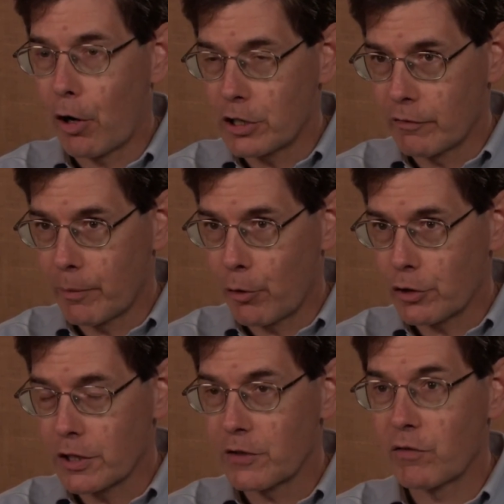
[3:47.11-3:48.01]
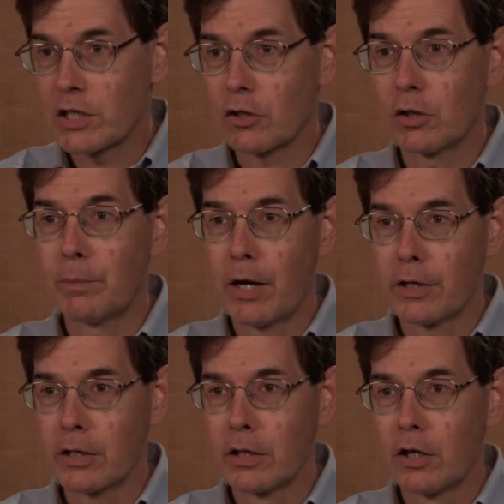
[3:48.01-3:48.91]
parts of a person's physical
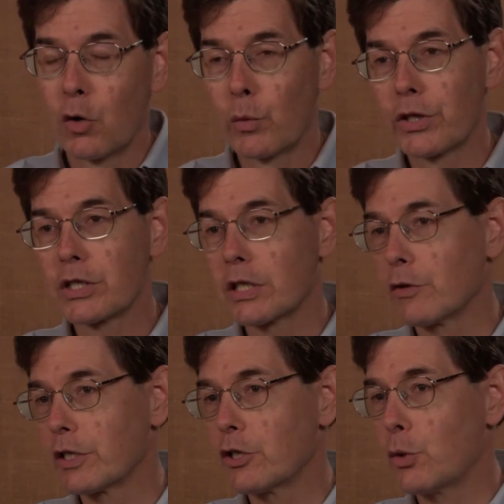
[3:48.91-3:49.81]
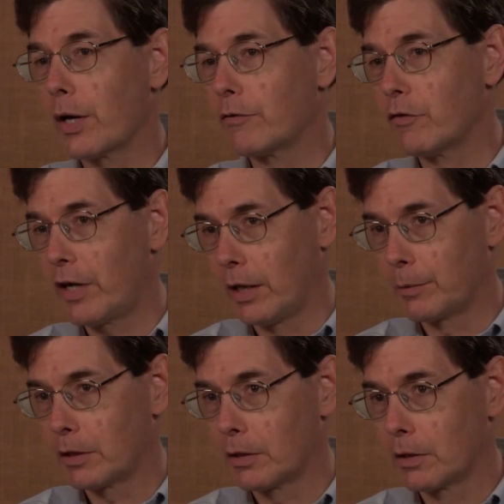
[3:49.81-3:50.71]
body with the skills that you have
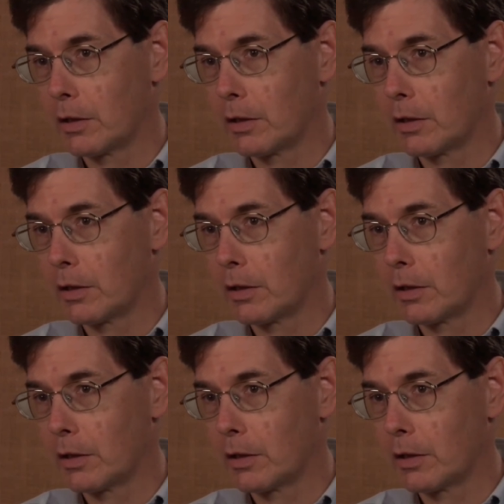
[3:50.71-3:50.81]
developed.